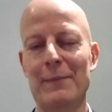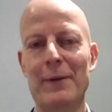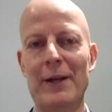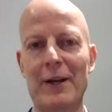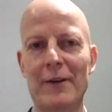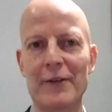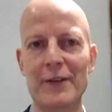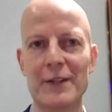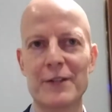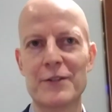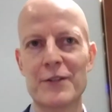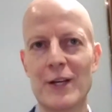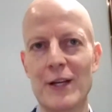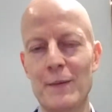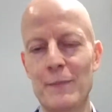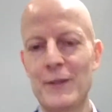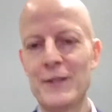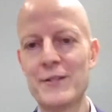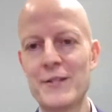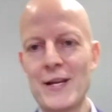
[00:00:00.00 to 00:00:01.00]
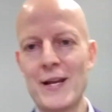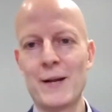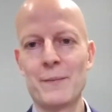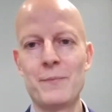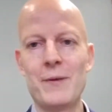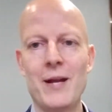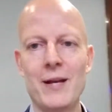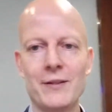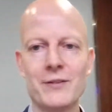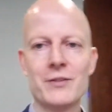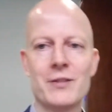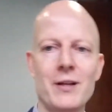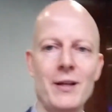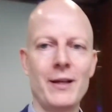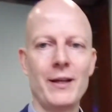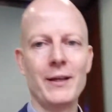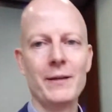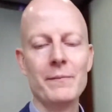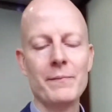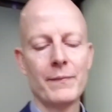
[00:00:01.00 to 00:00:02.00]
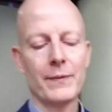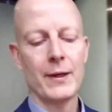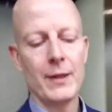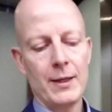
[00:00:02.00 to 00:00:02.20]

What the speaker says: everything's going to be set up nicely.